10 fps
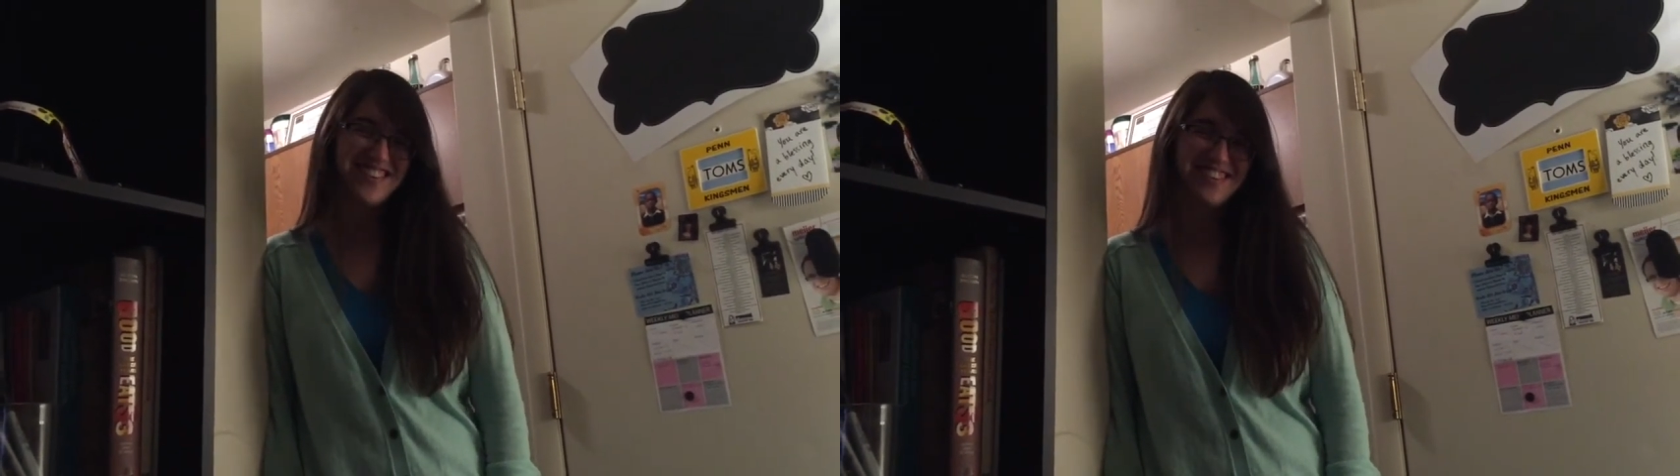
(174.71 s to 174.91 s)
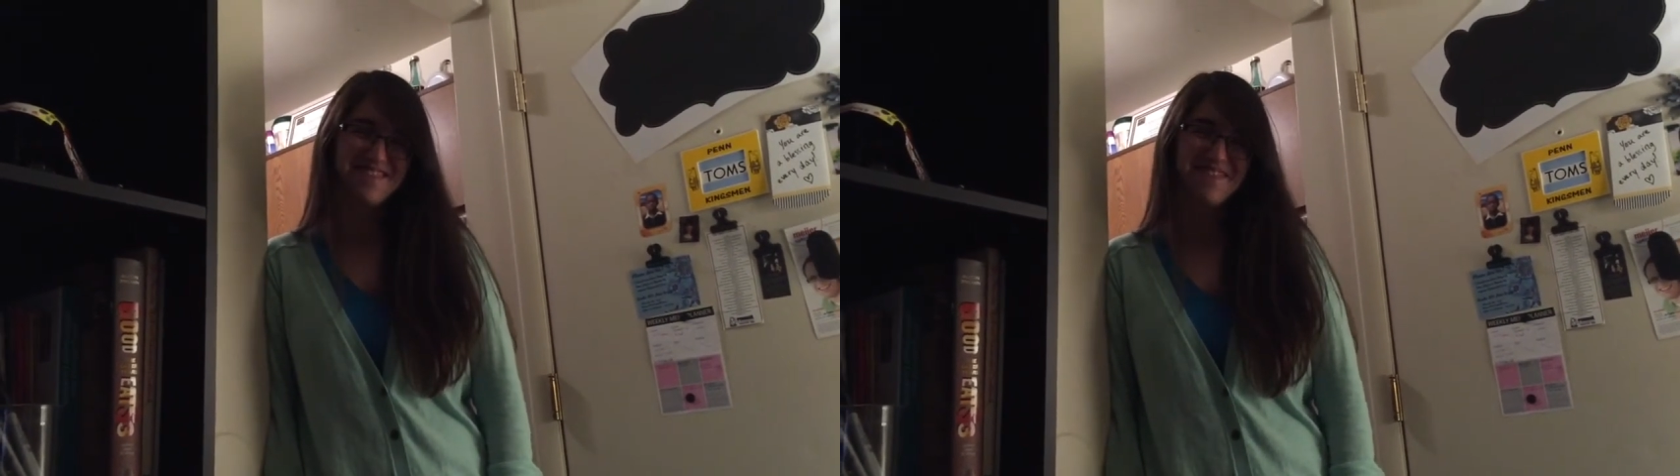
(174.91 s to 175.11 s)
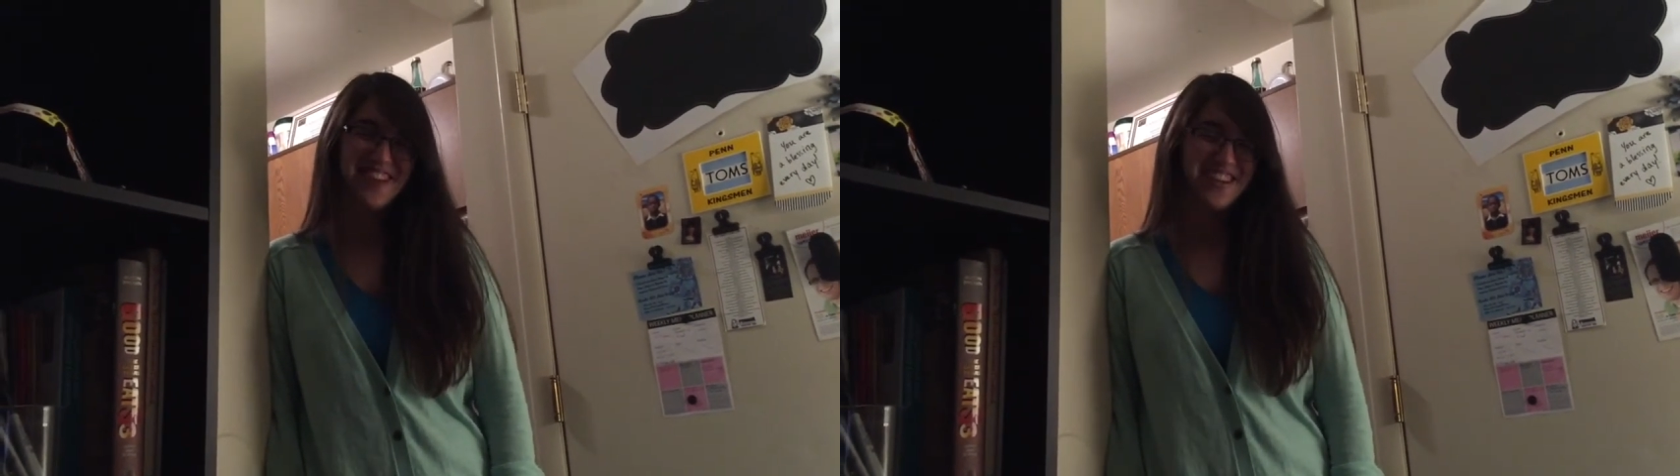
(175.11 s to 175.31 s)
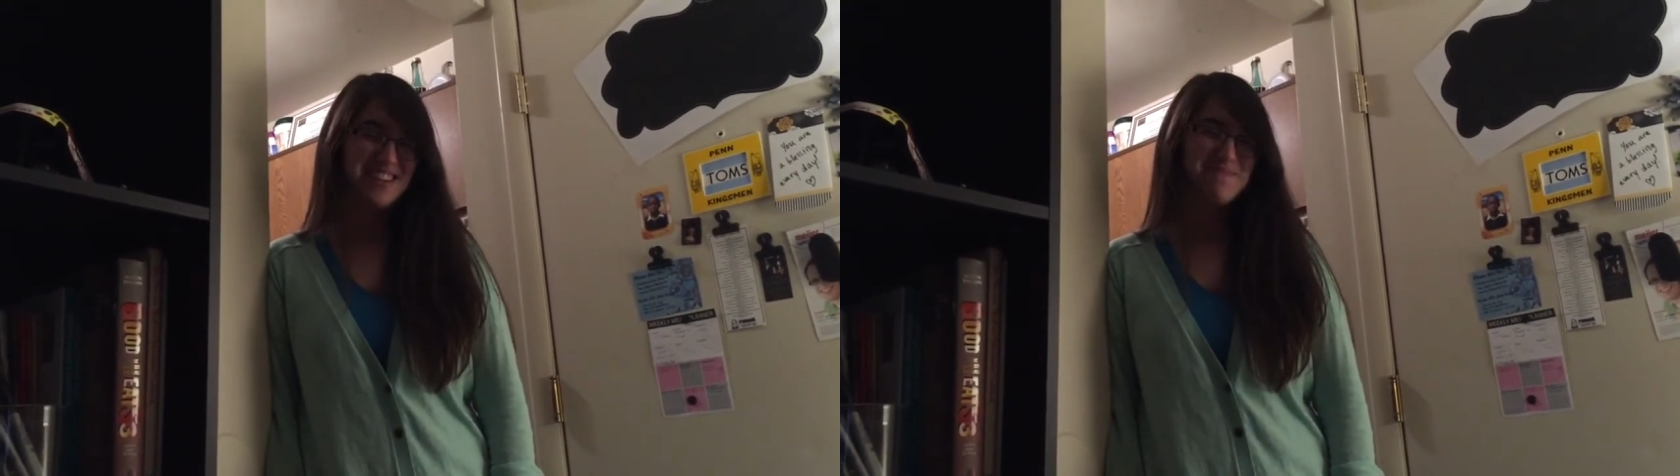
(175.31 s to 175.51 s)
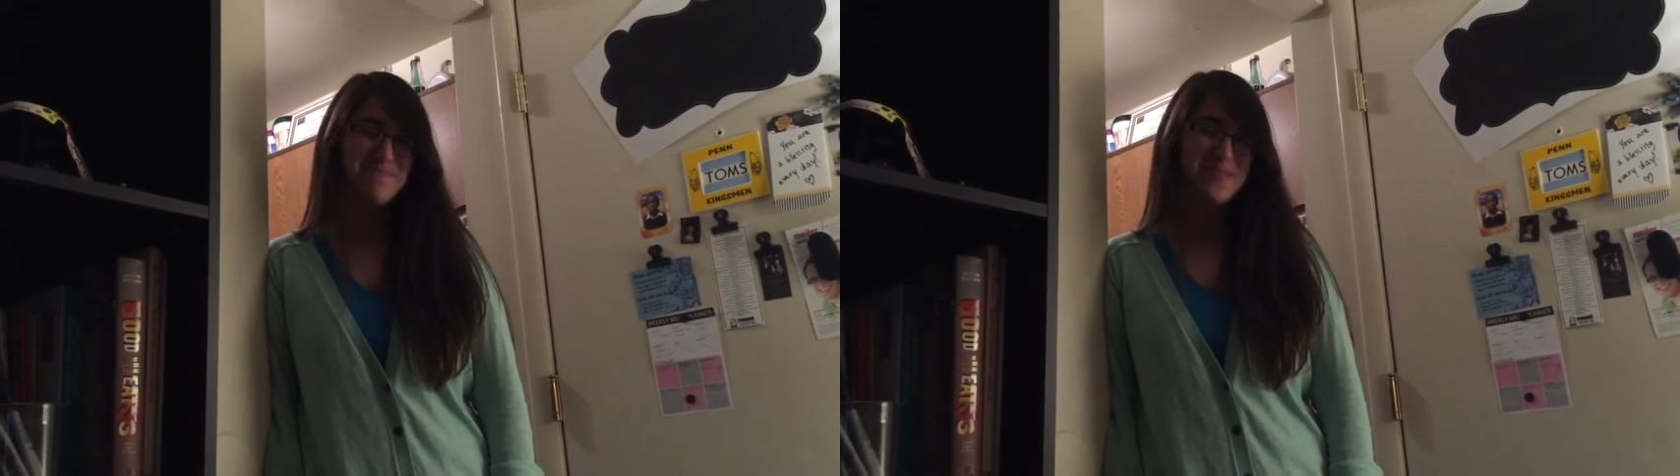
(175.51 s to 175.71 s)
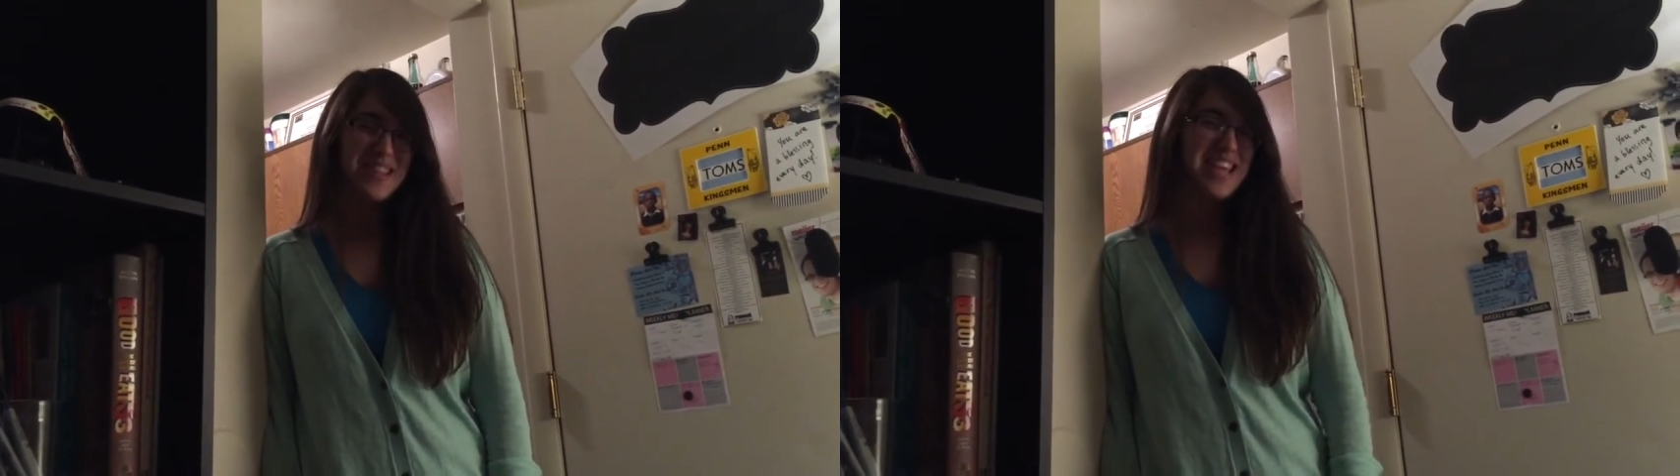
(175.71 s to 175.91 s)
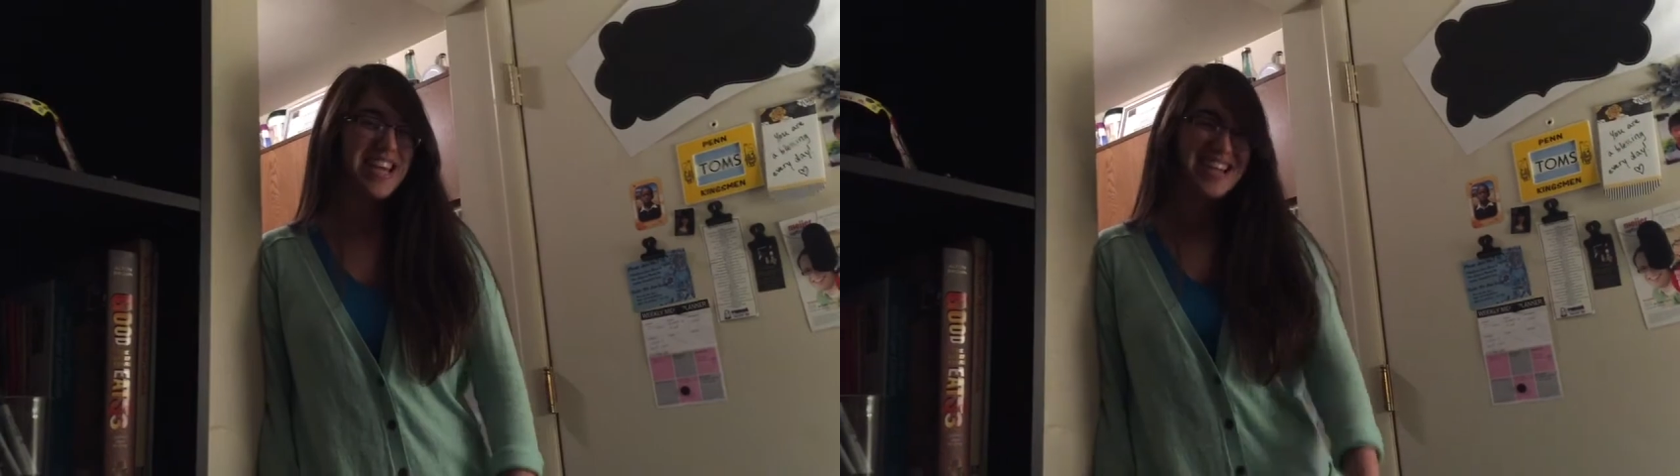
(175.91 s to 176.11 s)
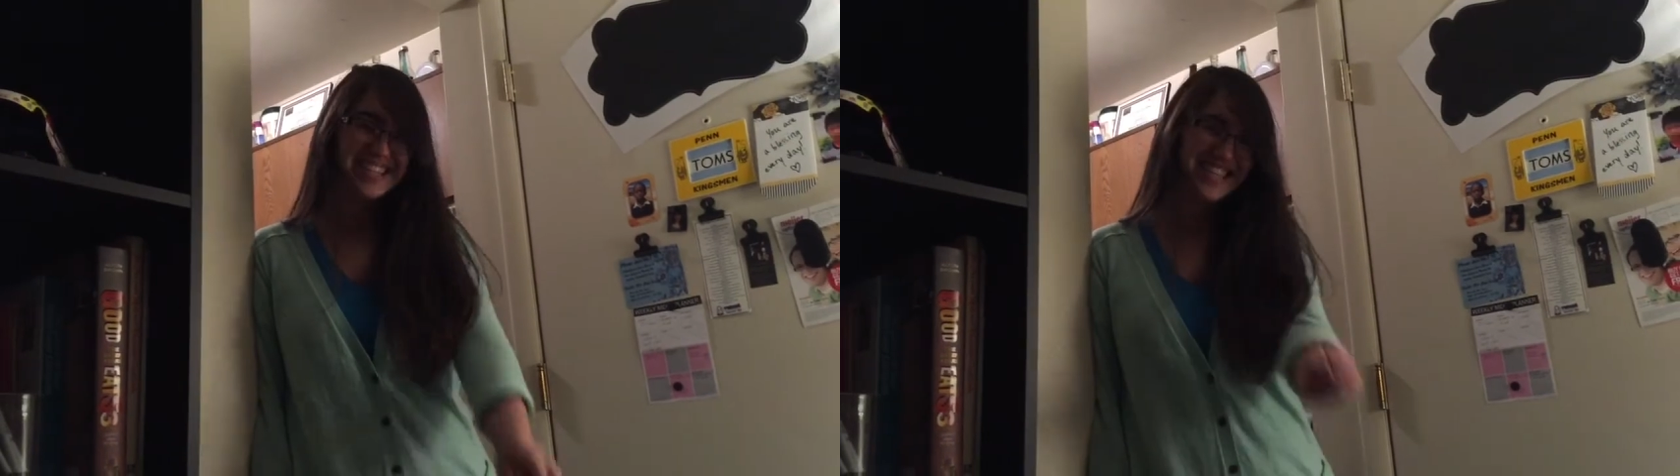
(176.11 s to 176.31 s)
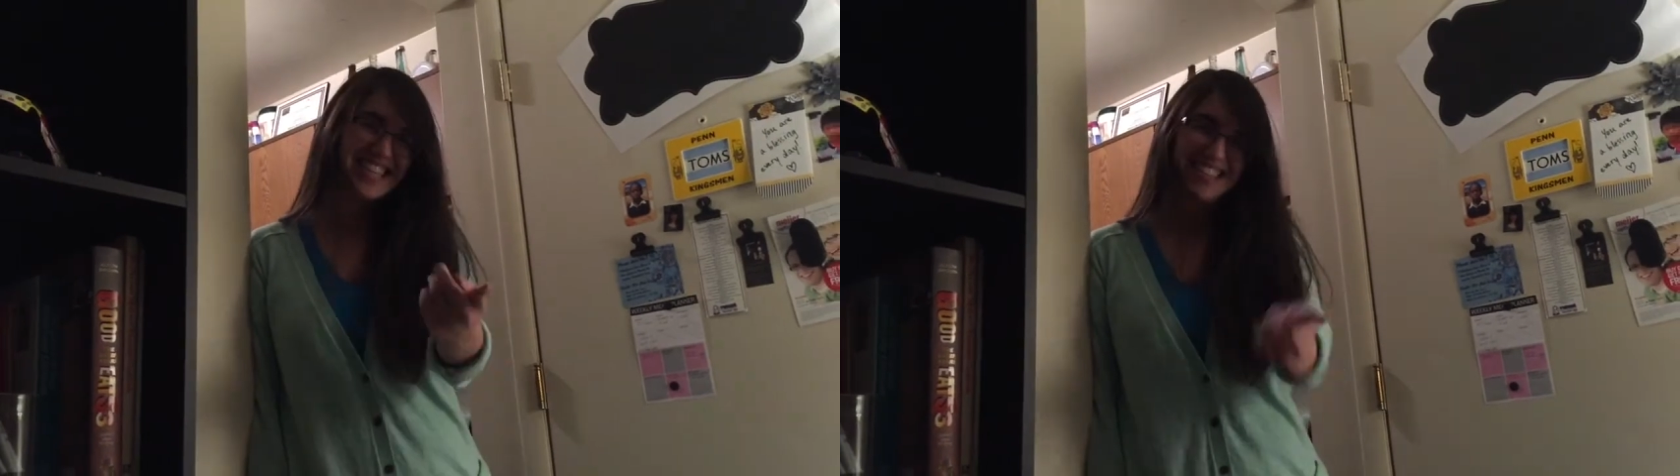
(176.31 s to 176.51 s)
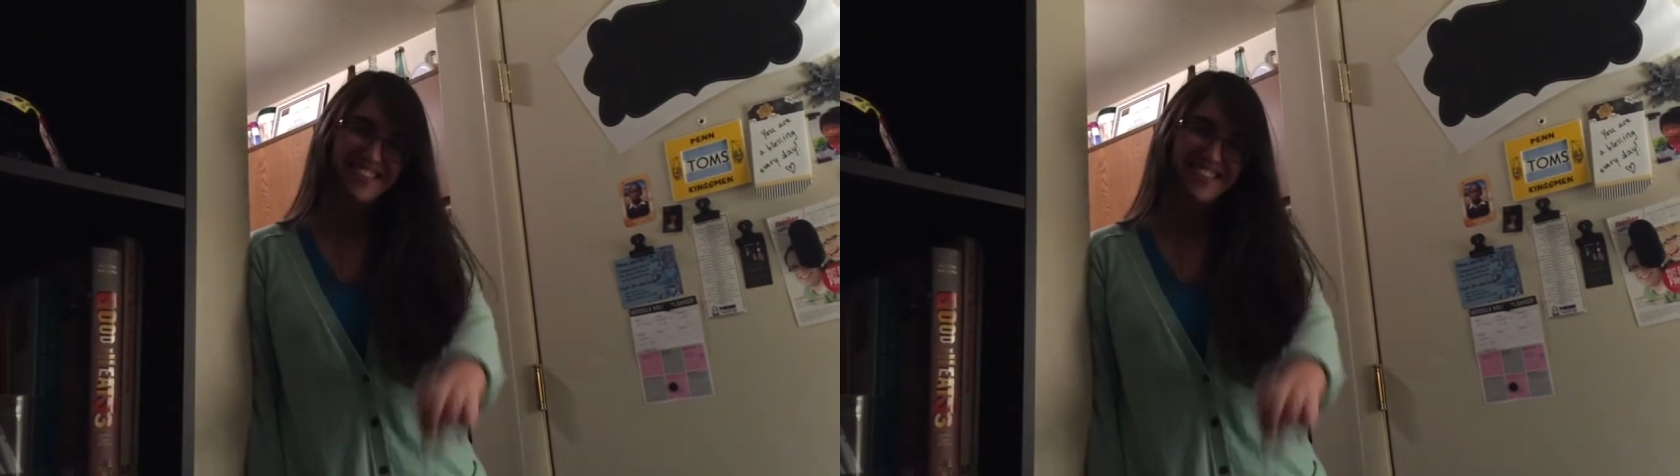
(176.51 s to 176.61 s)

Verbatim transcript: are funny, but they can't see